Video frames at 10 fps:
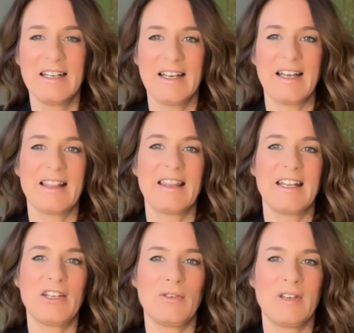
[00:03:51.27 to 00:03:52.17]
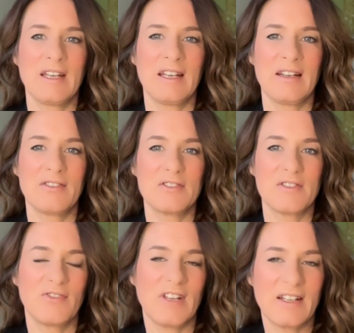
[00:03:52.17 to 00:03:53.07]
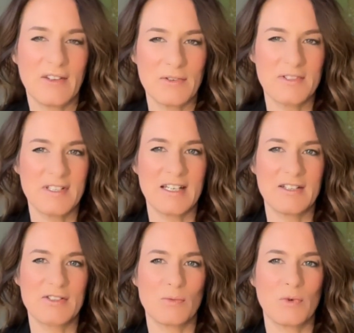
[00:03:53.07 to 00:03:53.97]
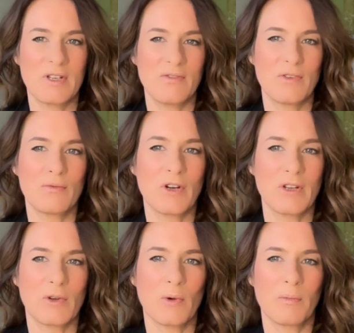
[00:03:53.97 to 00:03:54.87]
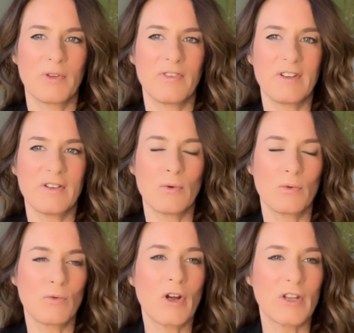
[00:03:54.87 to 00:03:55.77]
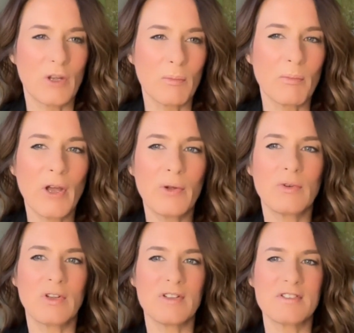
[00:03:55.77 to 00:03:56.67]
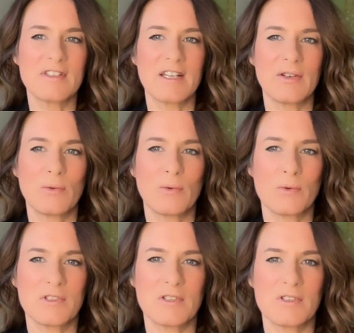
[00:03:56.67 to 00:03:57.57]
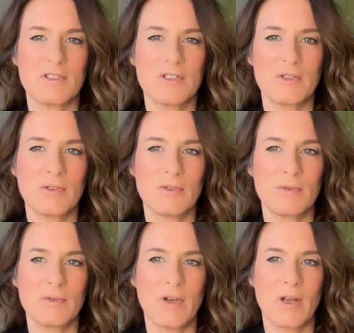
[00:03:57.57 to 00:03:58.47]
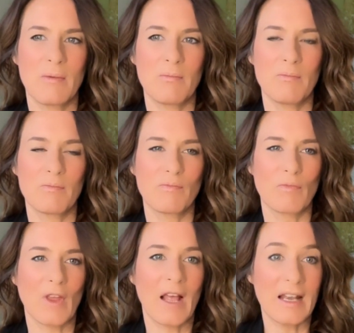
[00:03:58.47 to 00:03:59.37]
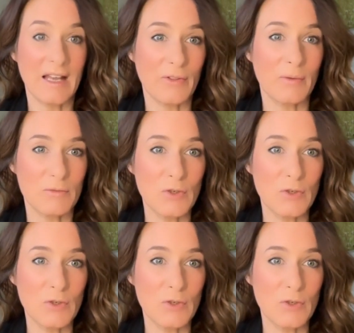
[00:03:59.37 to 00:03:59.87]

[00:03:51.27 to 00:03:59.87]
And then you need to feed those seeds with the right composite or the right components in order to allow them to